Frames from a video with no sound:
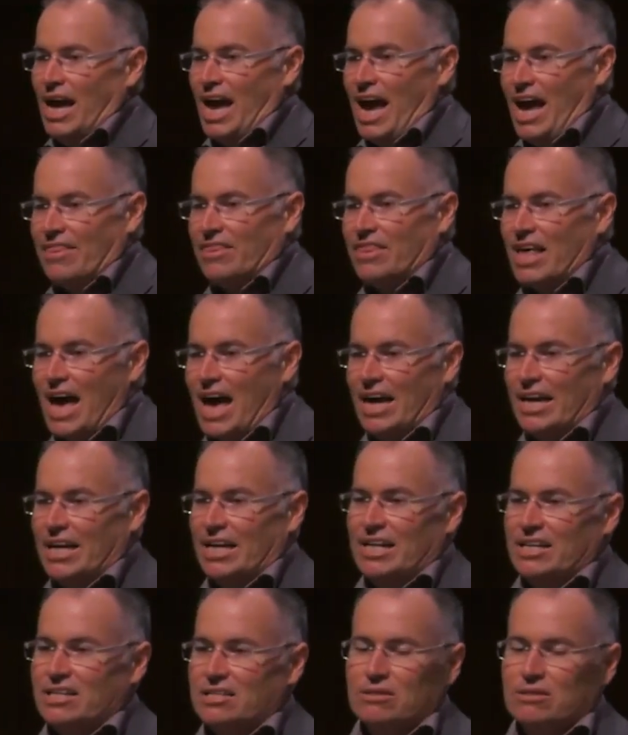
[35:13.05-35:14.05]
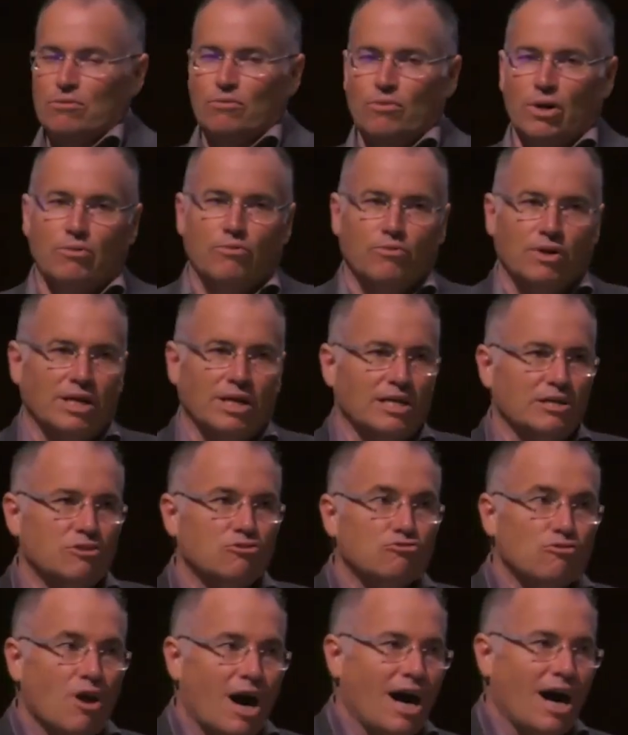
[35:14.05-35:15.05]
And that is what really
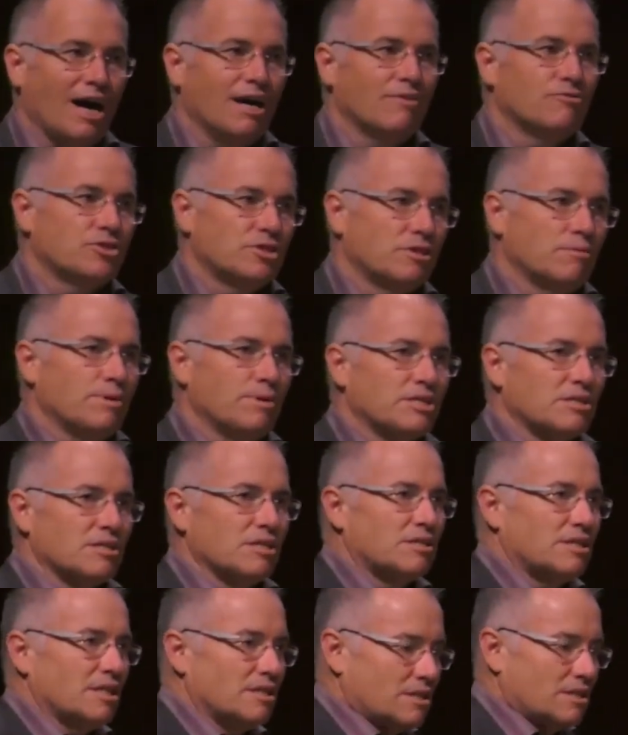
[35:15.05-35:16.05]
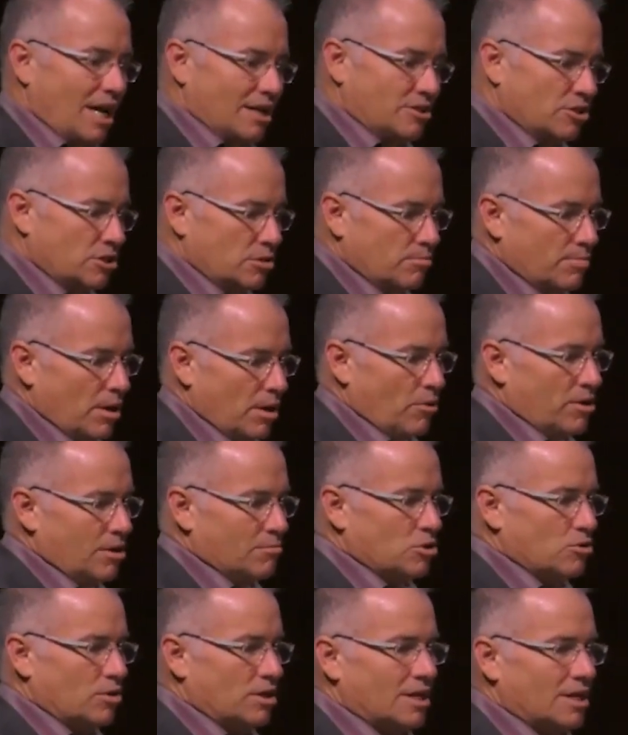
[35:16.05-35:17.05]
drives the business. It's not just about what
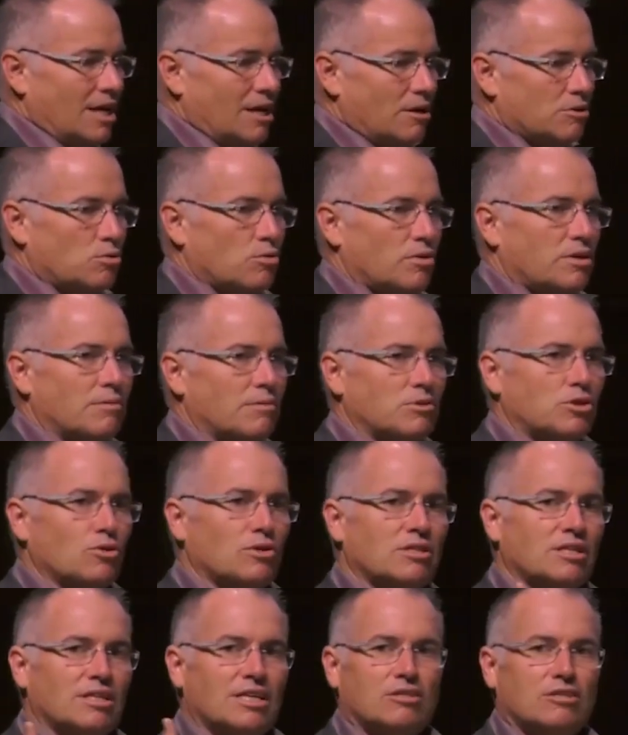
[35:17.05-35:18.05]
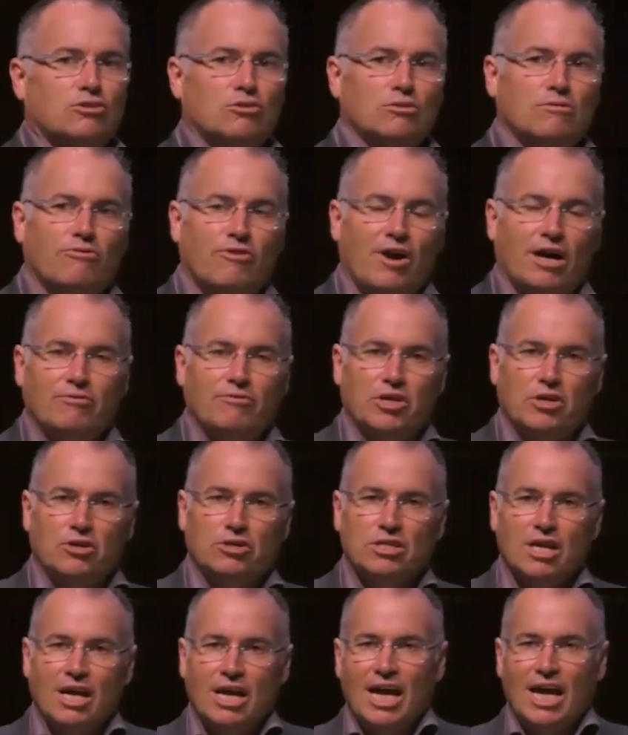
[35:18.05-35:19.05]
I'm doing now, it's what I'm doing the next 2 to 5
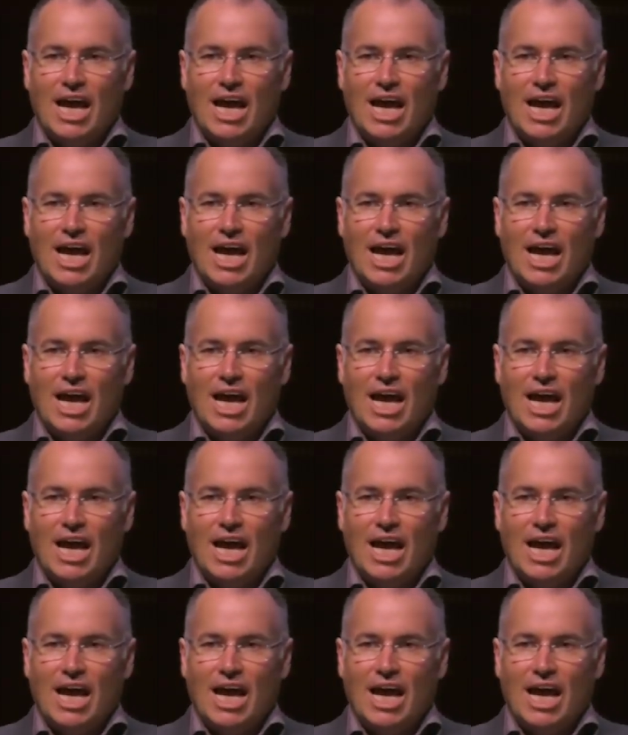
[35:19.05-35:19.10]
years.